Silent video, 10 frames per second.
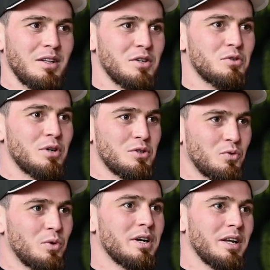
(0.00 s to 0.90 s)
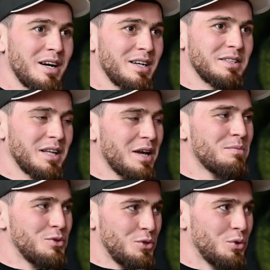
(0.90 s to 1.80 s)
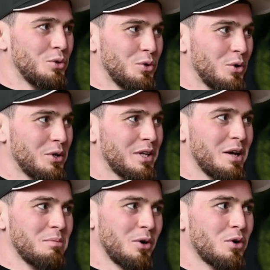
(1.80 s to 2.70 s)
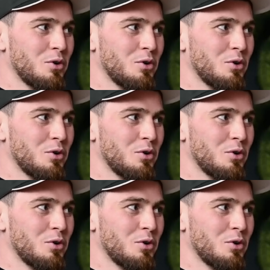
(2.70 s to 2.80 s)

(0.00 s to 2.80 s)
This was very hard times, you know, long time ago,